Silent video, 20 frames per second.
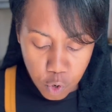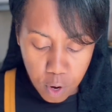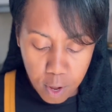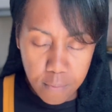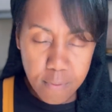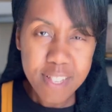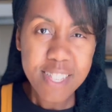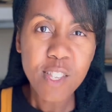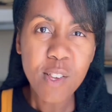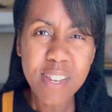
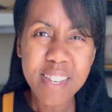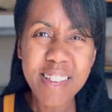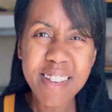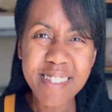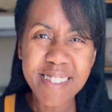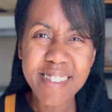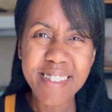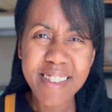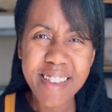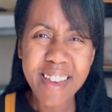of it so it
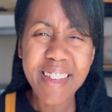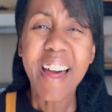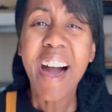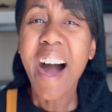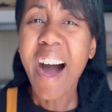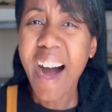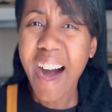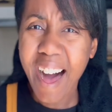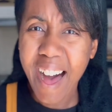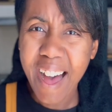doesn't get
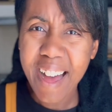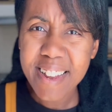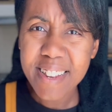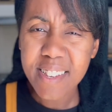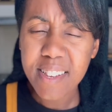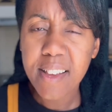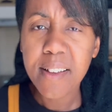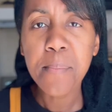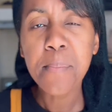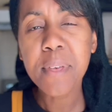
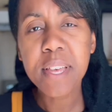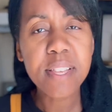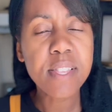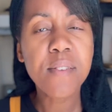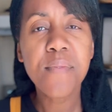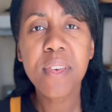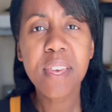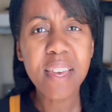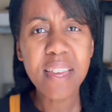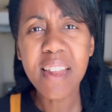hot. Because
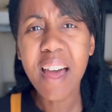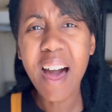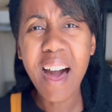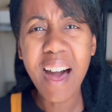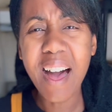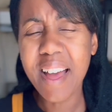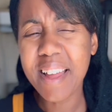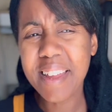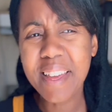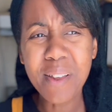if it gets
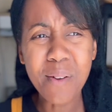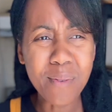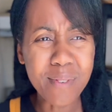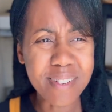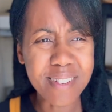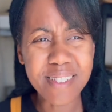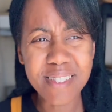hot, it'll